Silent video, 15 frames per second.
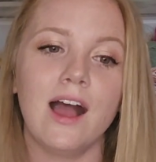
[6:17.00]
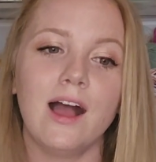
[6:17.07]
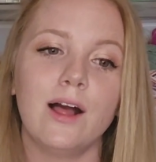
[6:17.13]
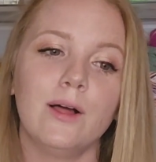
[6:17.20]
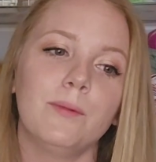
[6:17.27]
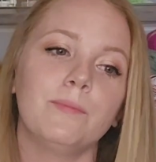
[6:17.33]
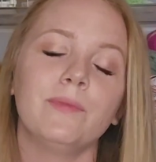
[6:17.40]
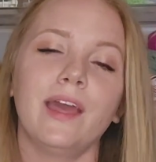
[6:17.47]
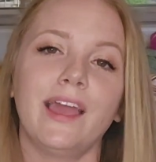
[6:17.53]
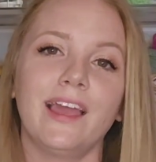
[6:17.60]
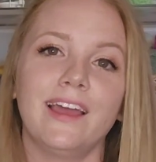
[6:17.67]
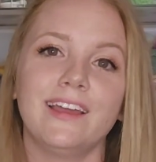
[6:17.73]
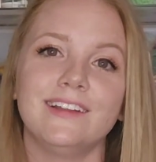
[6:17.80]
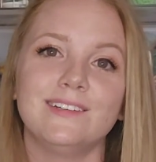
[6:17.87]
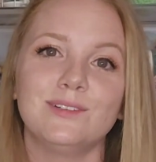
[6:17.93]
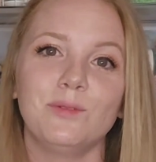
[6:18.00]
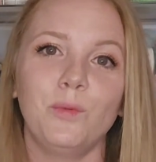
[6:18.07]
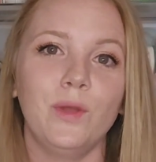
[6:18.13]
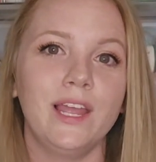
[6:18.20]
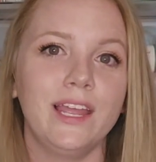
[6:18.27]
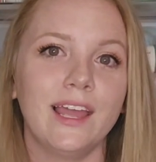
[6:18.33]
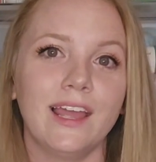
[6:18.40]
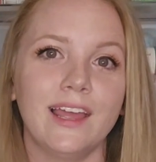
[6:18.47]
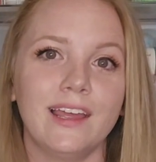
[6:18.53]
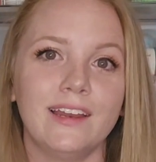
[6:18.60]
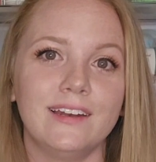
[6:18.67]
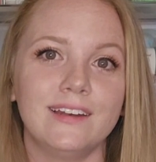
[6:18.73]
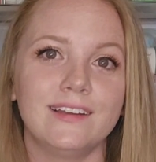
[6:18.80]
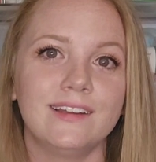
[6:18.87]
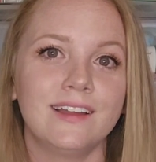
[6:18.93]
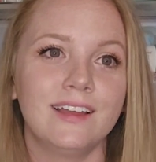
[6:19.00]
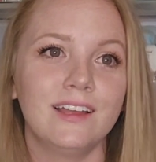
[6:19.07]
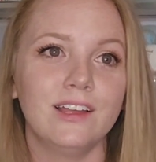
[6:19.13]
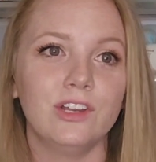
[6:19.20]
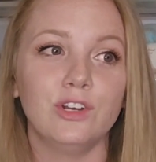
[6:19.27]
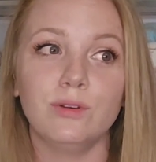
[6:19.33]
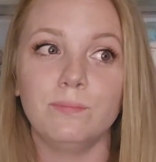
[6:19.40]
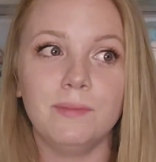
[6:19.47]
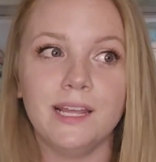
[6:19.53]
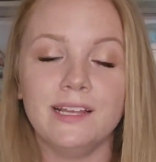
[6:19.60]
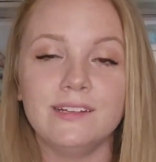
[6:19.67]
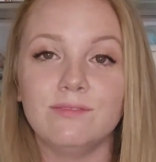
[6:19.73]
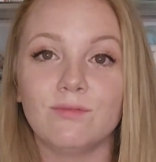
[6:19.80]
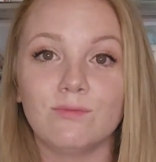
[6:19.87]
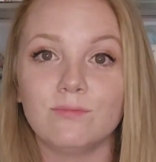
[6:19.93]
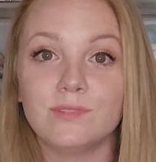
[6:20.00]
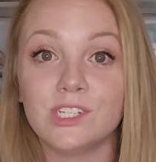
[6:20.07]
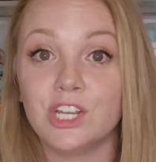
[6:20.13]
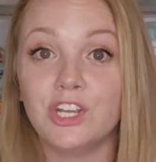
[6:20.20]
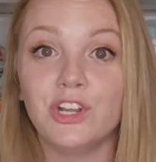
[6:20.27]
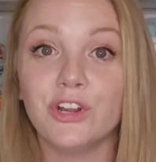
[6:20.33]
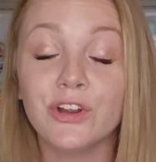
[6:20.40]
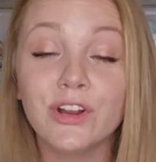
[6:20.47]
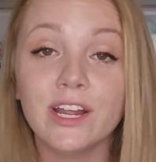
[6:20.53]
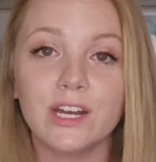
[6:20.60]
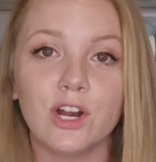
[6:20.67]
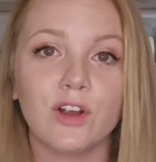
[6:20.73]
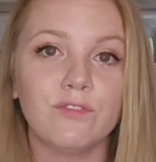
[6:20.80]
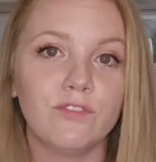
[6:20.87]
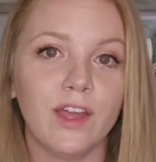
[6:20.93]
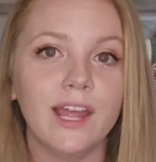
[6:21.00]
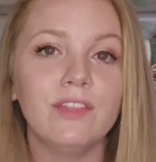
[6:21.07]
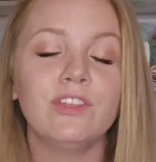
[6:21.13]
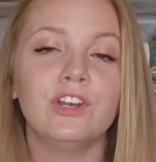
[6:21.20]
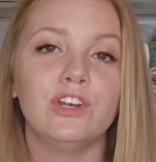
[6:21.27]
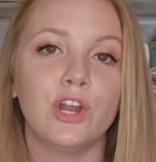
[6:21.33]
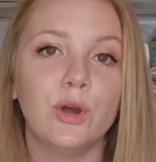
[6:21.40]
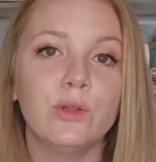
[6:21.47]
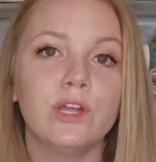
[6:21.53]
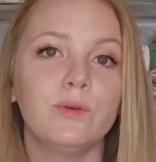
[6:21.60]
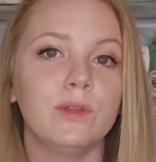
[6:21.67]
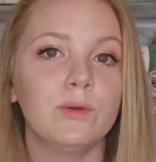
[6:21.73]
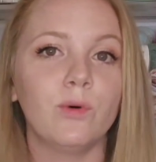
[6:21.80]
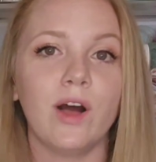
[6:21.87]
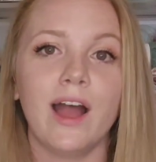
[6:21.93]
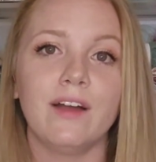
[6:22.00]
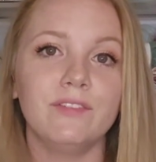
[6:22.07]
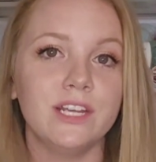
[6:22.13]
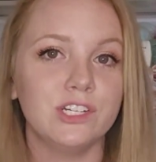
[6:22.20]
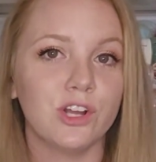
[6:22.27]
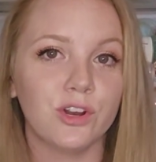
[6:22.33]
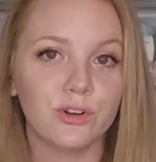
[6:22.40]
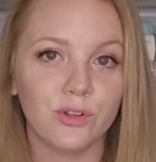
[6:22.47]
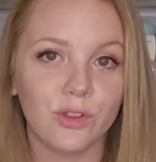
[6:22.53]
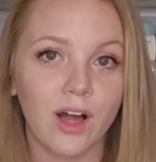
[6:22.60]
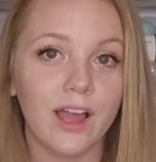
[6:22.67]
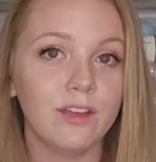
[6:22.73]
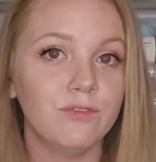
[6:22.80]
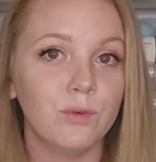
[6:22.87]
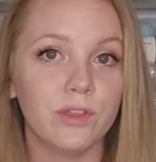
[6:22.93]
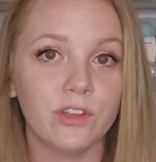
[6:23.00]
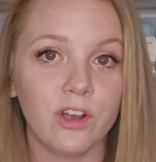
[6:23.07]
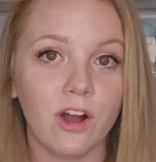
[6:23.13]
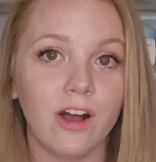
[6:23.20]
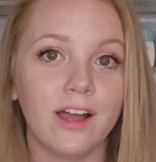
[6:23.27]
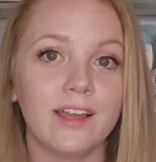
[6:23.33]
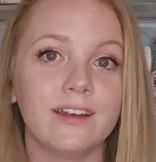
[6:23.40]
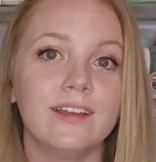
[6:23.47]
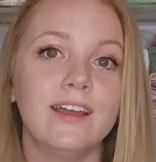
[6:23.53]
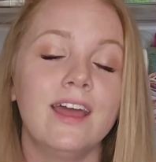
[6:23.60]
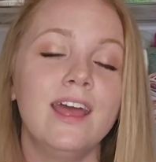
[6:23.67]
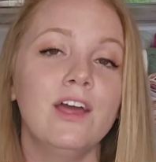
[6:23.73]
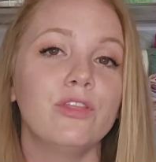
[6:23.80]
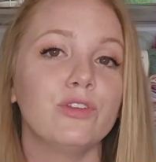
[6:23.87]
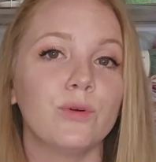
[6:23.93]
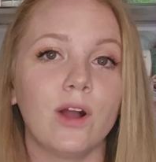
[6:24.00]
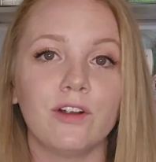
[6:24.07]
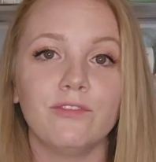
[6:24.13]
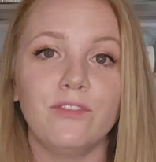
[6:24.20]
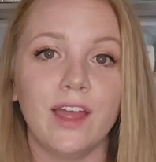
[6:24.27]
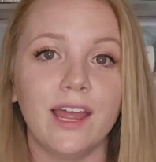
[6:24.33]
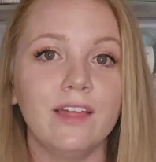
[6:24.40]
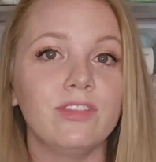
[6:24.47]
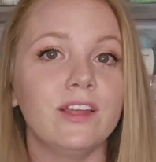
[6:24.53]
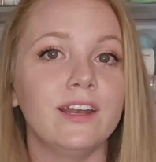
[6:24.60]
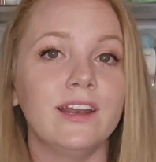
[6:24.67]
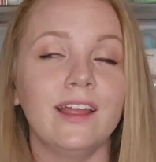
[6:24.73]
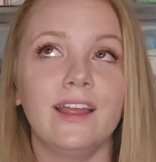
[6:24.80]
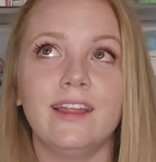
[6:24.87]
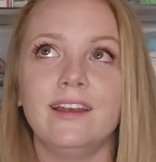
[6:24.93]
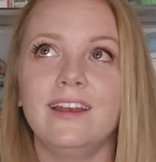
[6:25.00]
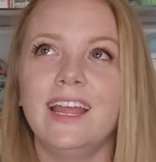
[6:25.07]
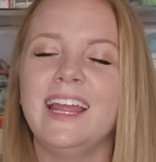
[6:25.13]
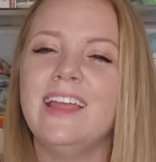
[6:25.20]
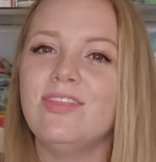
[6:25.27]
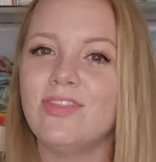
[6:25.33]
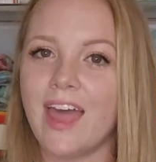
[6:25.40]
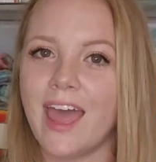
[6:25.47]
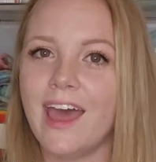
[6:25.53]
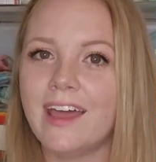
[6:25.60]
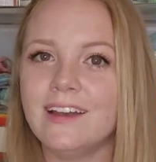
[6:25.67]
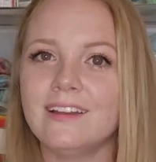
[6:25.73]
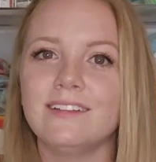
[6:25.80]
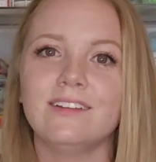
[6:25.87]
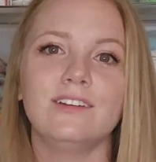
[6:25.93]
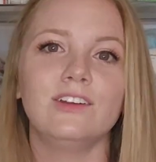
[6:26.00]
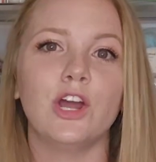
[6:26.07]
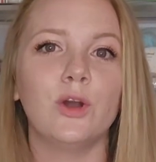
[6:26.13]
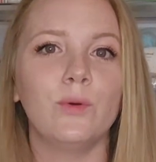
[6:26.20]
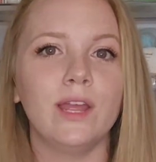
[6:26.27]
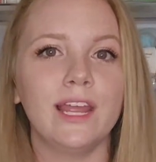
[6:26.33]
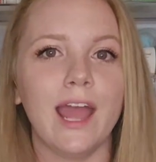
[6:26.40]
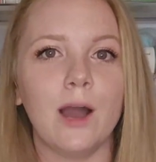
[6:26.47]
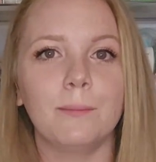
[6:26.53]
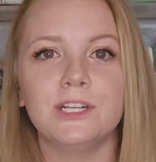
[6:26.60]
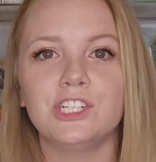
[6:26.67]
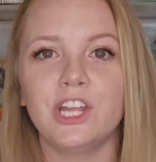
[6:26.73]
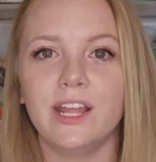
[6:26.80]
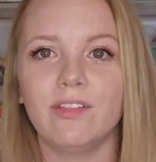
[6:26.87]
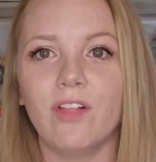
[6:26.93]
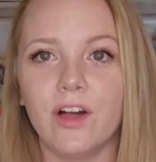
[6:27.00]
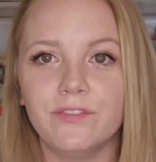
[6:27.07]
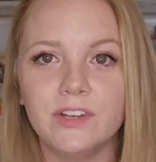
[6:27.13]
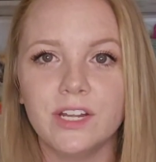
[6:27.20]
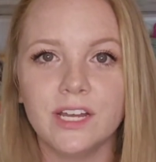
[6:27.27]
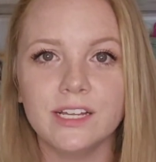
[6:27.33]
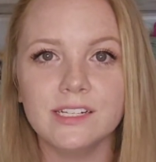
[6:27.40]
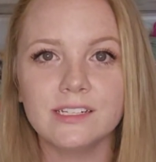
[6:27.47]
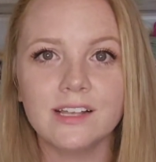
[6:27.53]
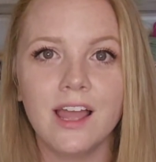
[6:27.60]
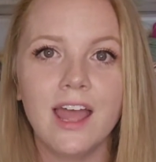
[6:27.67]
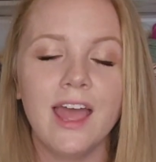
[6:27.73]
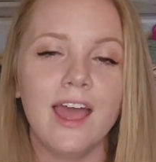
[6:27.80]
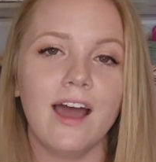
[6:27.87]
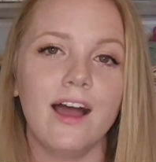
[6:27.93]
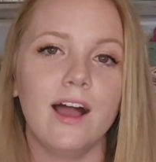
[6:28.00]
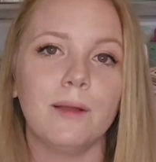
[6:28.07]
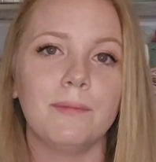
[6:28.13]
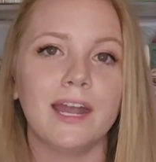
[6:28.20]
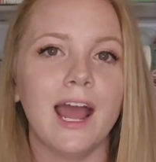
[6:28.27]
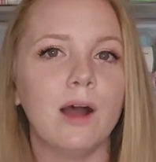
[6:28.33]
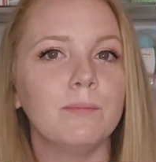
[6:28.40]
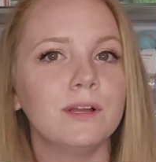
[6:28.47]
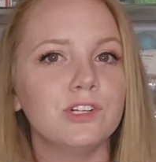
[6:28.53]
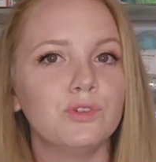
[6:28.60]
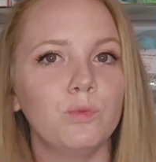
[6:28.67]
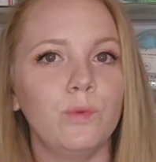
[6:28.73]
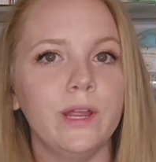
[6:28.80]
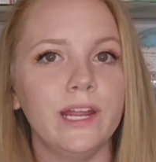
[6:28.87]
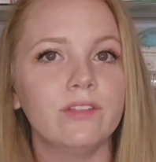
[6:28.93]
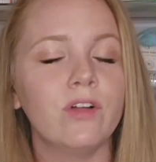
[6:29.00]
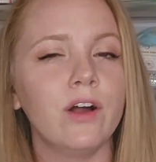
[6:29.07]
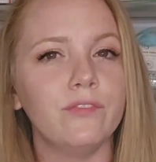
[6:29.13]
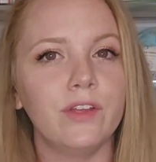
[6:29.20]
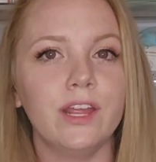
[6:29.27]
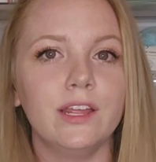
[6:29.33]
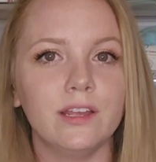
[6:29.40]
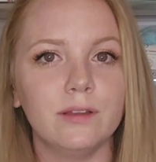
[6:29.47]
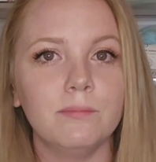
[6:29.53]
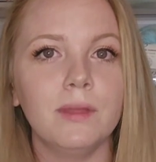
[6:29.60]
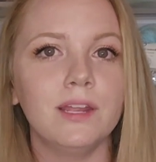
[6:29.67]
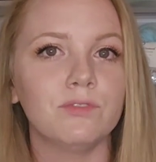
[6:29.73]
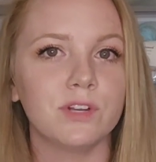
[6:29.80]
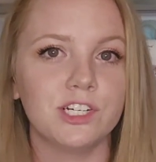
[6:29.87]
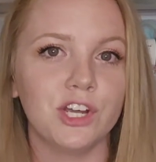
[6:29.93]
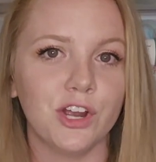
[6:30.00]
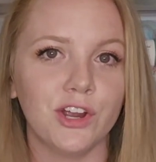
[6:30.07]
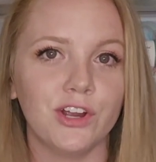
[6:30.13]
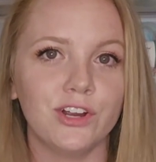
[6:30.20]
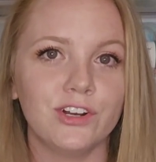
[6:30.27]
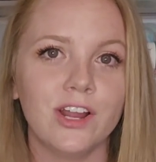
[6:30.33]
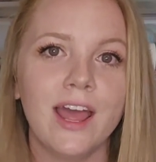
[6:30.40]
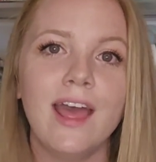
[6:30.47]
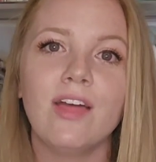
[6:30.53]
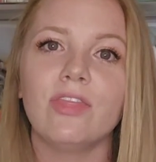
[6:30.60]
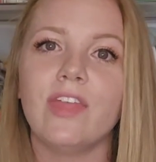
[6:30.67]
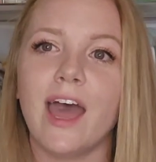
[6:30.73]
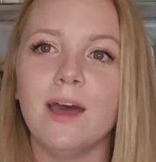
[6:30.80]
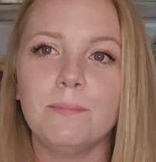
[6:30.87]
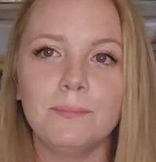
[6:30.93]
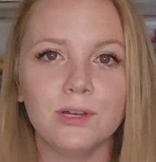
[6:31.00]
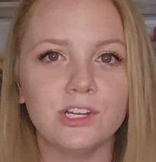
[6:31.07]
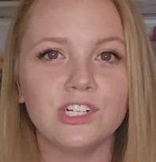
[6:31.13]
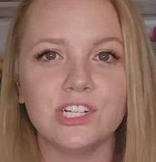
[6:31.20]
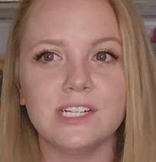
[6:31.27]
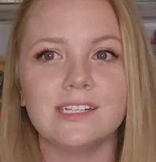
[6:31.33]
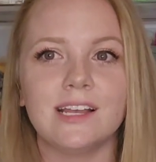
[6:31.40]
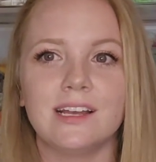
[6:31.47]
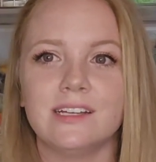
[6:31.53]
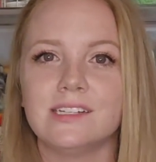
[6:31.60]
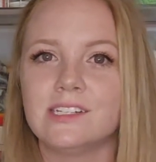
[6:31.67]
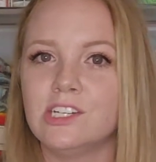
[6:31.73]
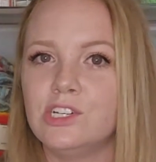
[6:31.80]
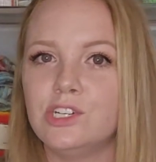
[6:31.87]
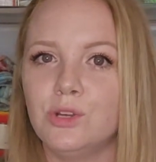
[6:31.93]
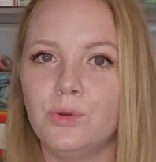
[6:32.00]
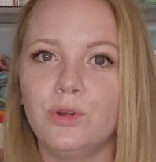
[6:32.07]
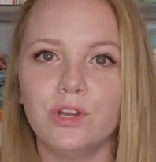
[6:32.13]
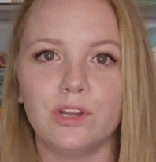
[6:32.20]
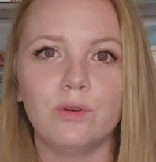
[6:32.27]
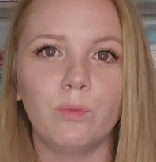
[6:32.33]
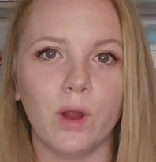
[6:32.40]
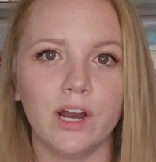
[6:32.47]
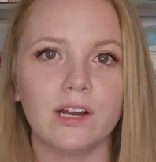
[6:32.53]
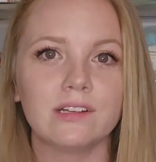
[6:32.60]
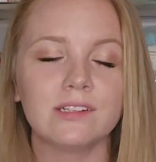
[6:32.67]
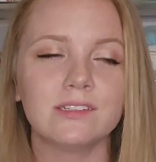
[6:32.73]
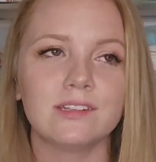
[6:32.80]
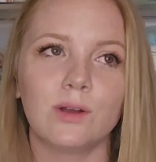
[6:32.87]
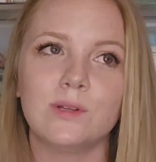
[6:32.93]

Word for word: and we can be secure in our faith and know that we will have eternal life with God through our faith, and in that, knowing how much he loved us and how much we love him in return, that pushes us to do good works.